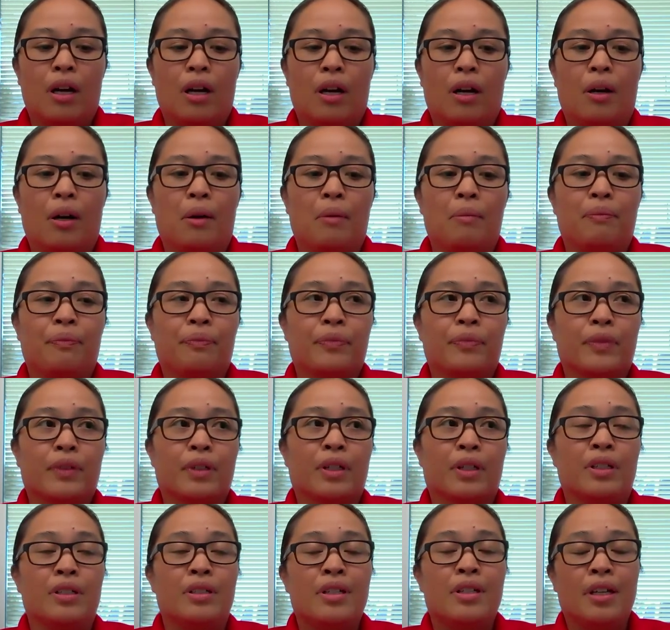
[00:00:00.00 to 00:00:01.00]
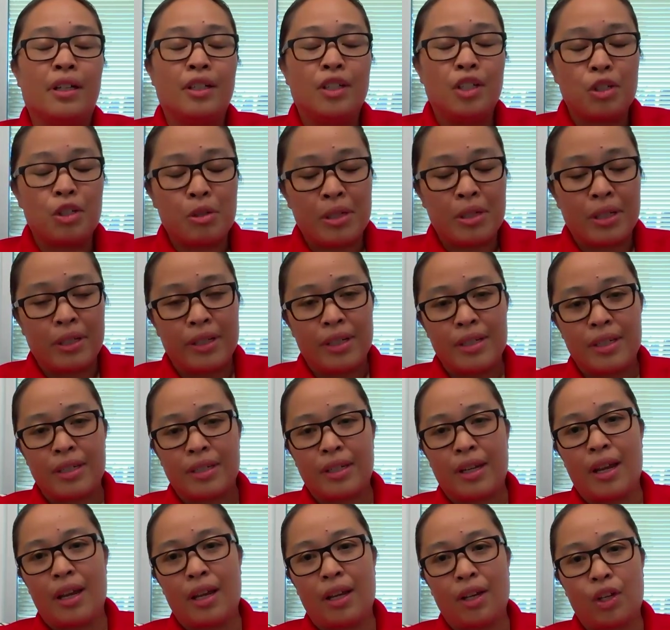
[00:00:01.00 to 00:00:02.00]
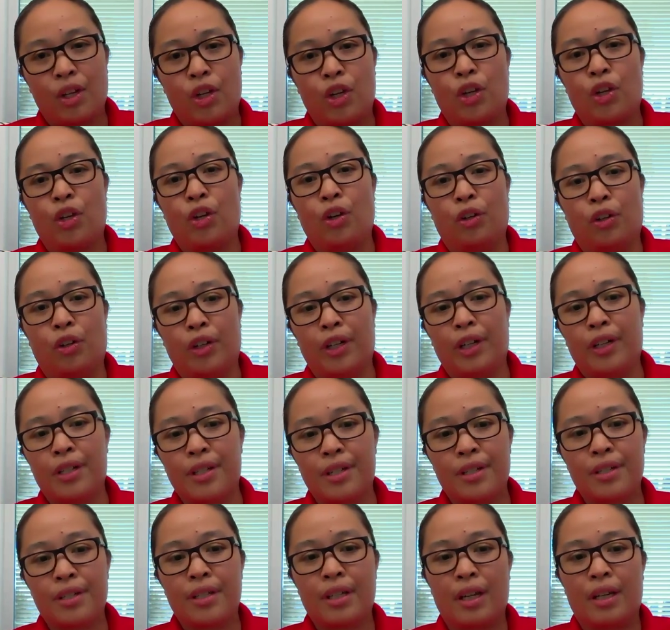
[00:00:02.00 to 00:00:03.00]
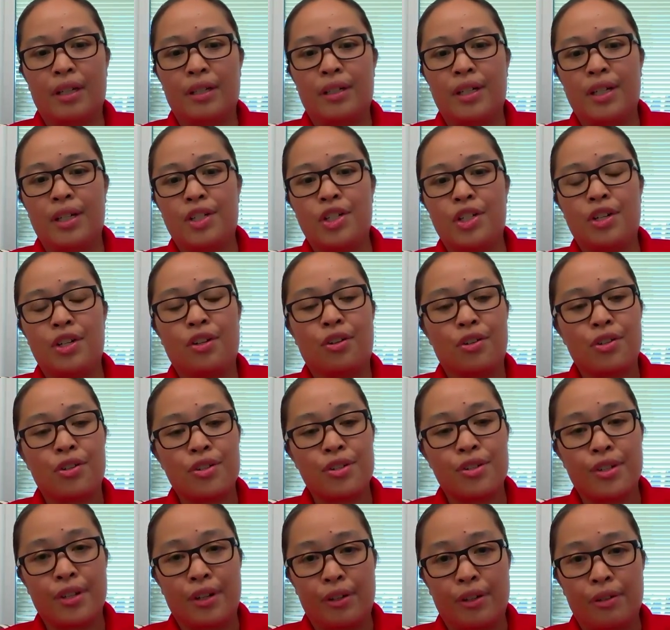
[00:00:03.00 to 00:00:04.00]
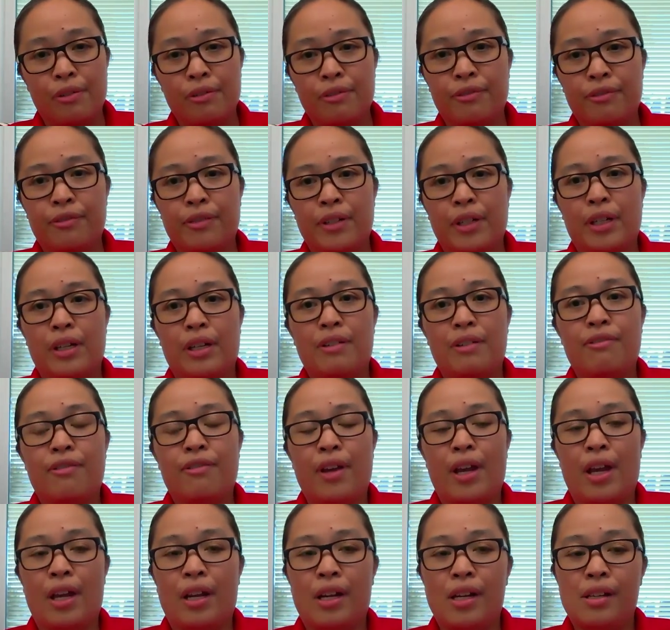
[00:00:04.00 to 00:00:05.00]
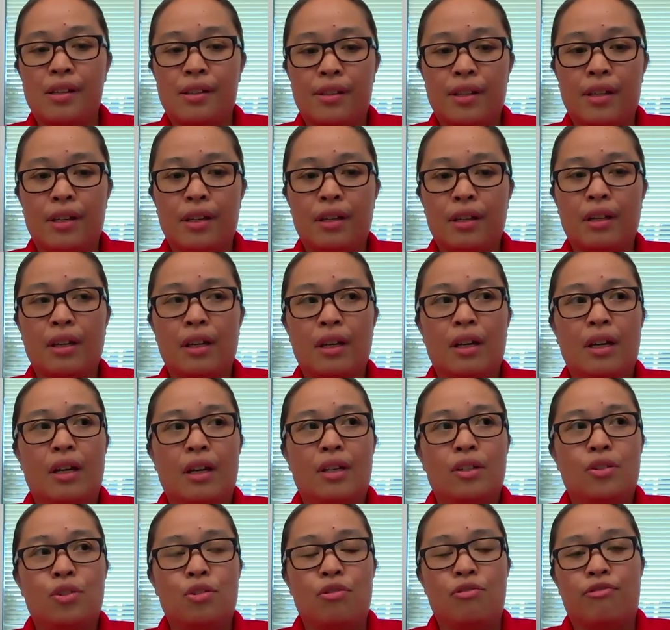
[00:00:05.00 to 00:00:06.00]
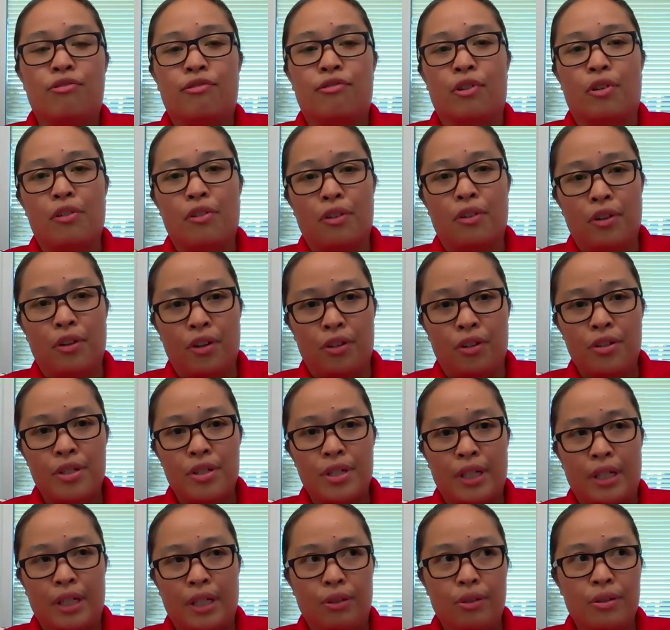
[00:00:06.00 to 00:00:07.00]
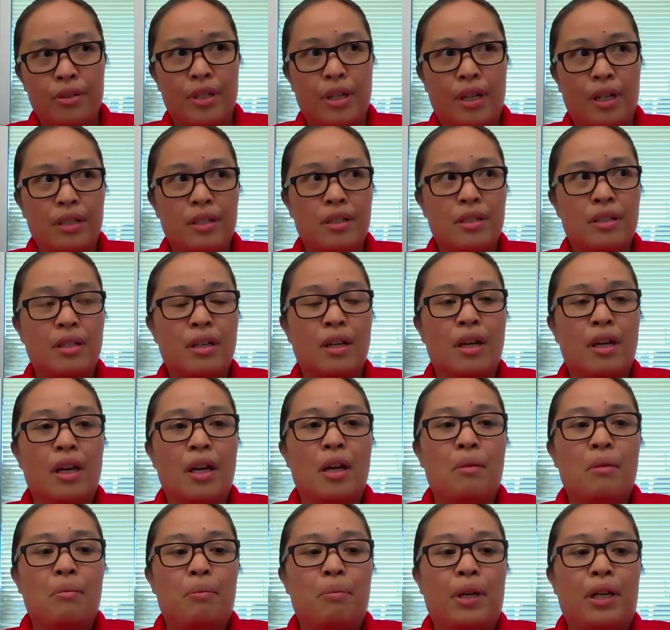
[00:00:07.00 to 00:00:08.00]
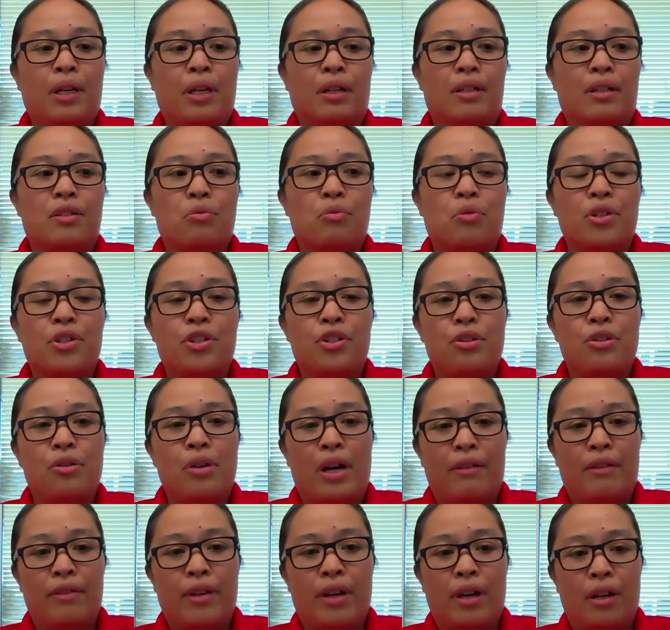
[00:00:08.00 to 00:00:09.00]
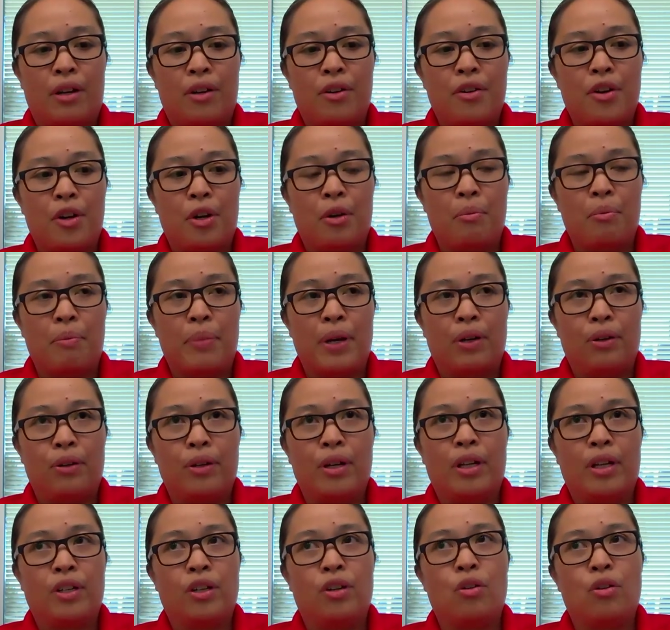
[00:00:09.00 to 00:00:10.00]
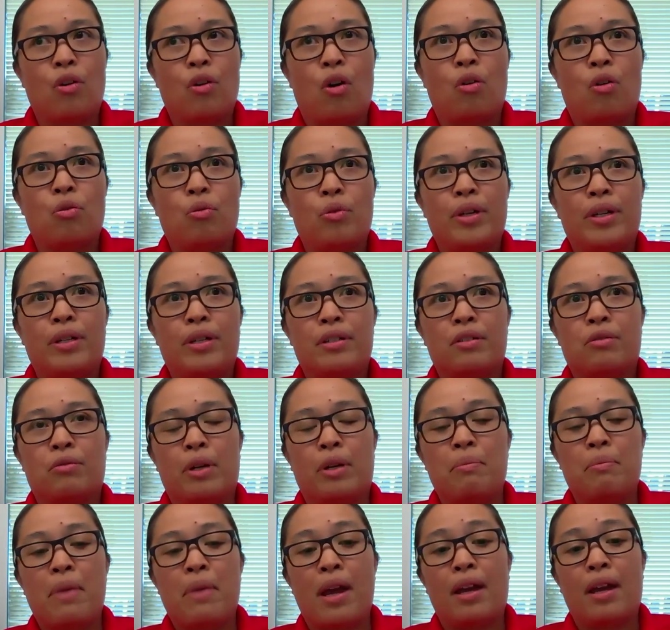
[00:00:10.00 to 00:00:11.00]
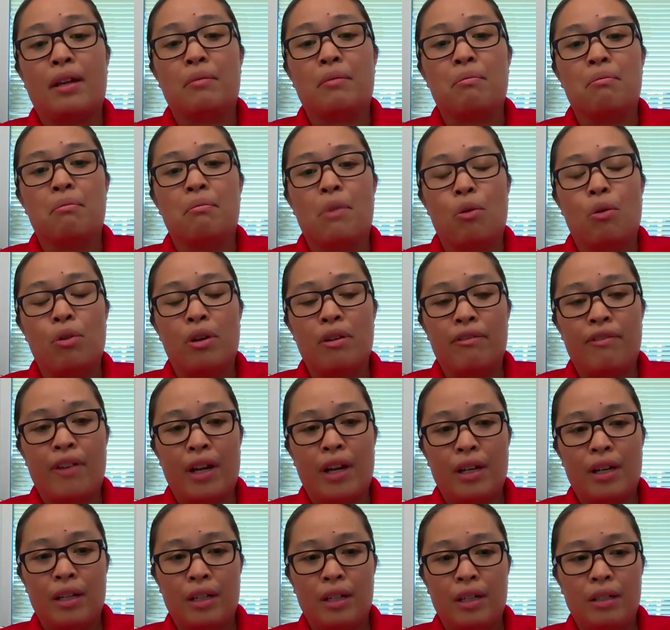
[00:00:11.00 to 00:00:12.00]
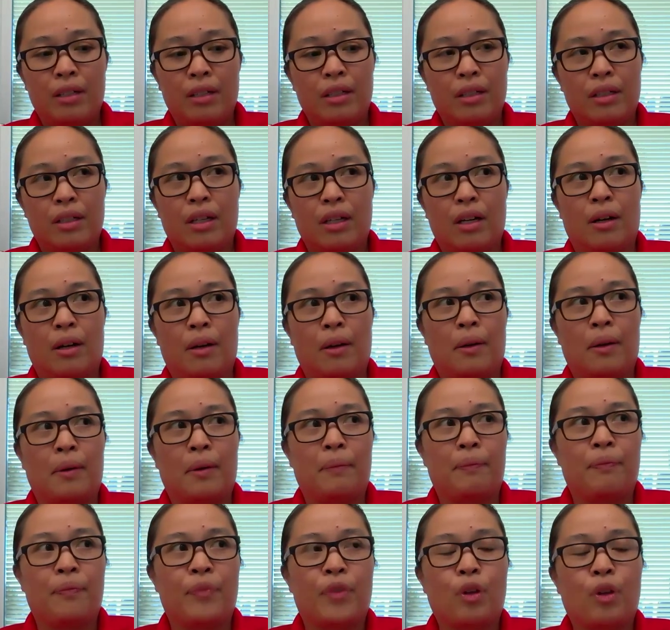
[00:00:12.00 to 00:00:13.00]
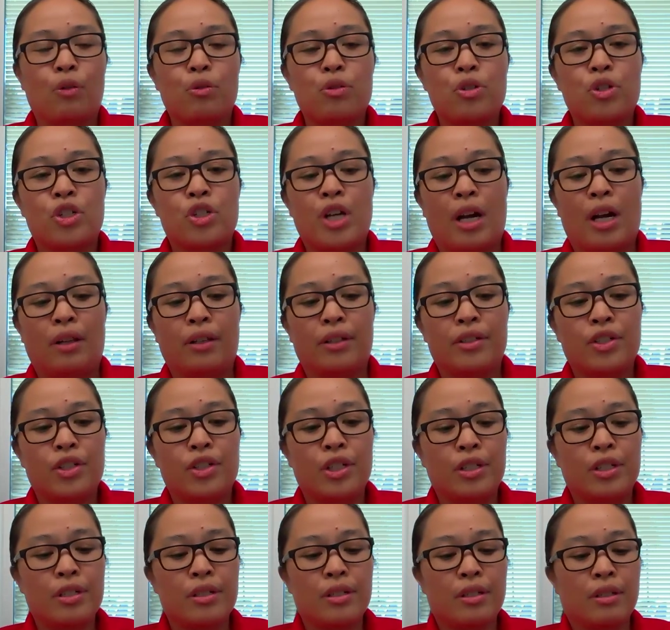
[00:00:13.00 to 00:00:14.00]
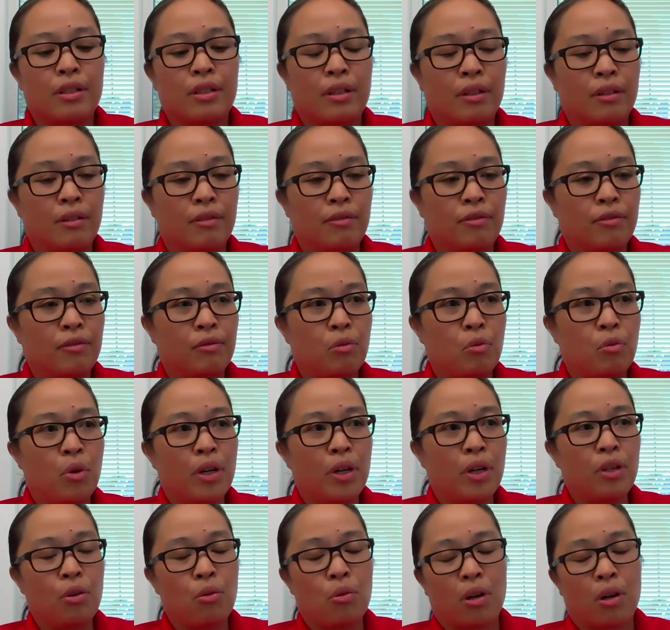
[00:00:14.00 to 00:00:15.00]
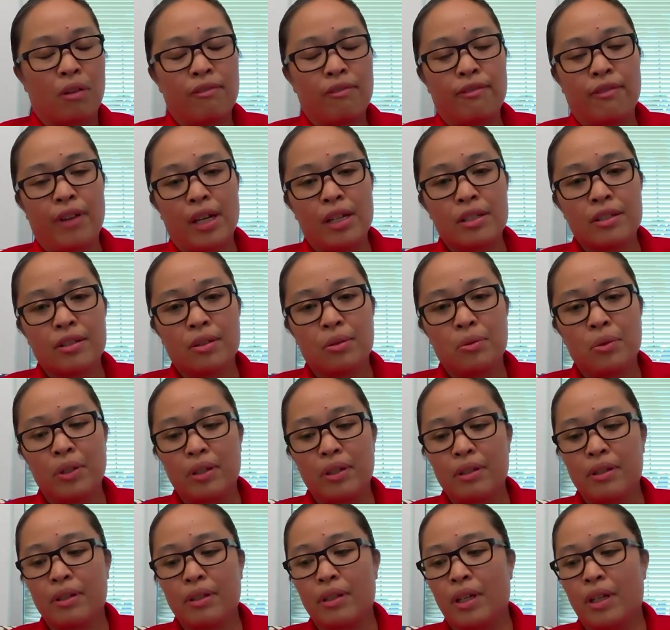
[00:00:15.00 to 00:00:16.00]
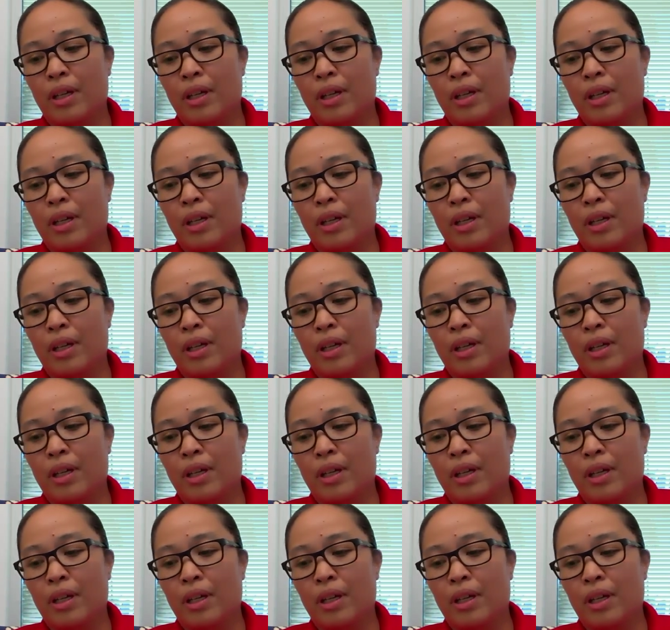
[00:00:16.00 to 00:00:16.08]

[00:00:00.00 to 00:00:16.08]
um, continuously staying curious and teaching yourself, if anything, to further your skill sets because once you have that under your belt and you always remain motivated um, those challenges of what you are faced with